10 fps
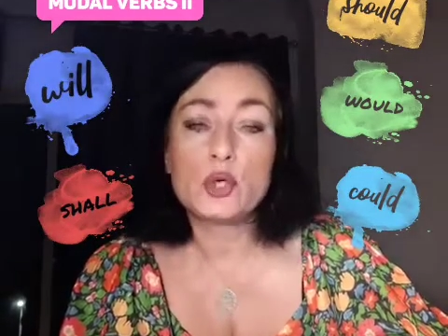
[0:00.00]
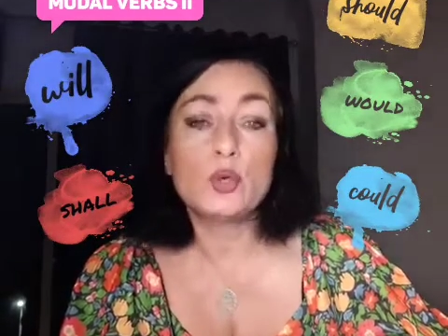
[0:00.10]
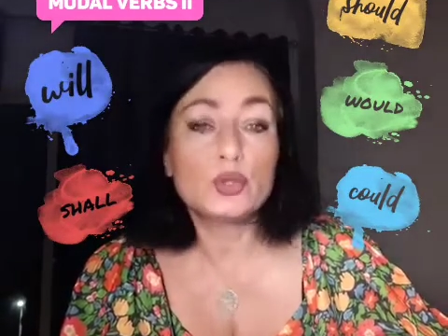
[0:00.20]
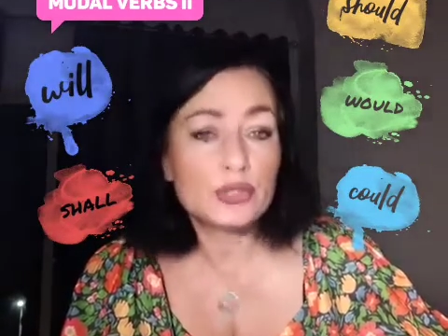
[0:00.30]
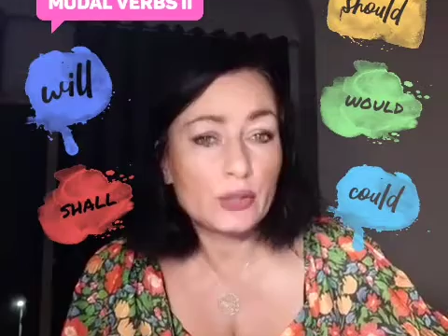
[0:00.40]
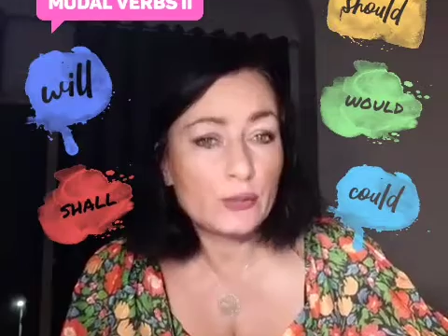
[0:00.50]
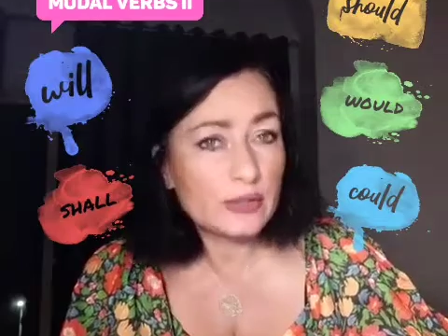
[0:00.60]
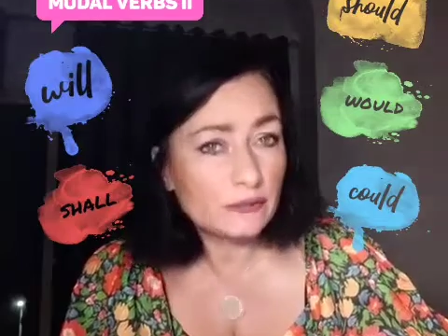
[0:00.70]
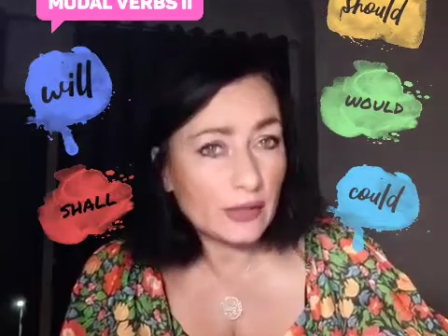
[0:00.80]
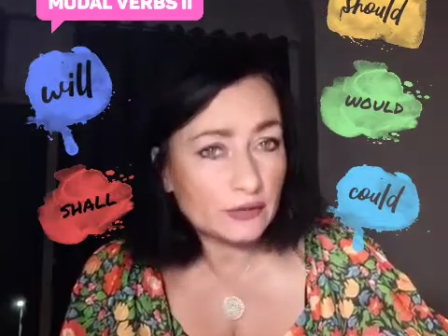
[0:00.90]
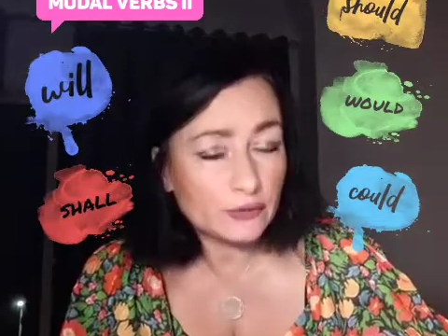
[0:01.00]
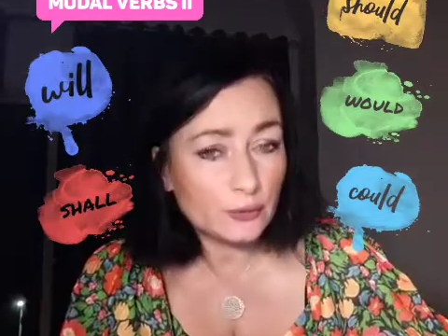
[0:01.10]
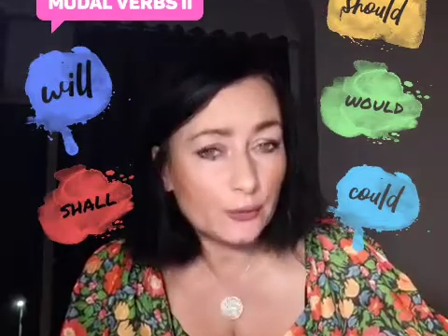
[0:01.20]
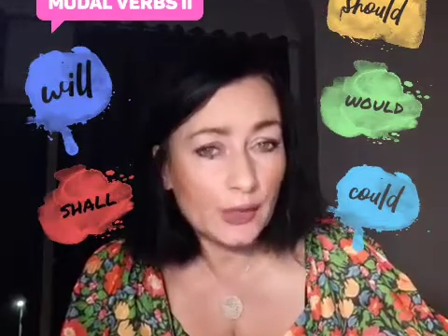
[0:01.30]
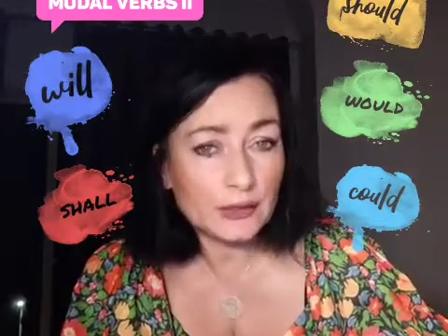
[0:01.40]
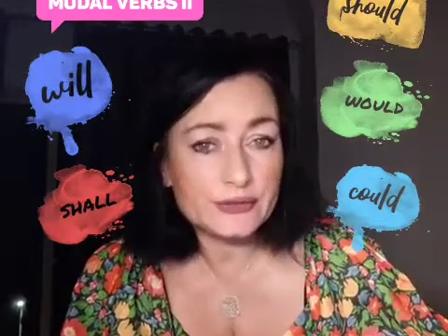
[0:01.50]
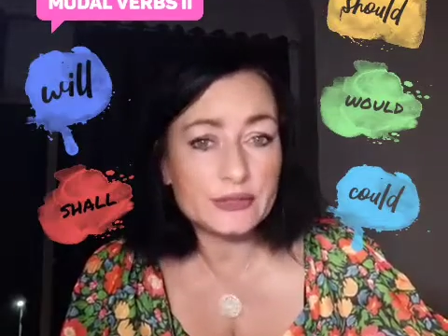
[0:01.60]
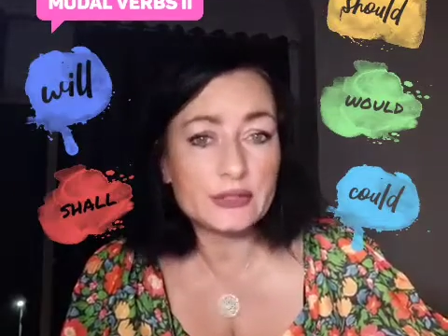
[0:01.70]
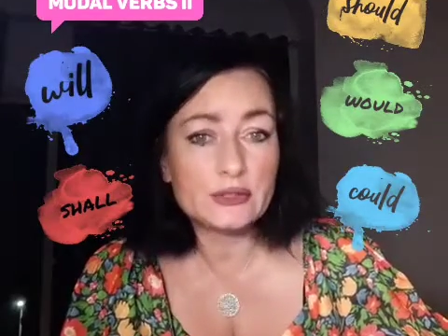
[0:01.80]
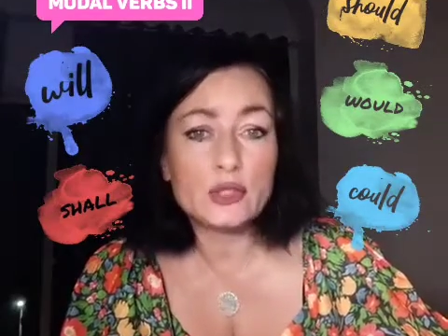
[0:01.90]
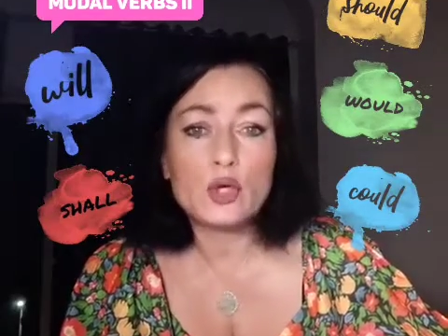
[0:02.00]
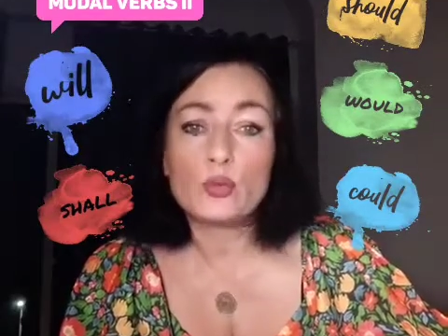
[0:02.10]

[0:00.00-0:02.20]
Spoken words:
Who shall we invite to the party?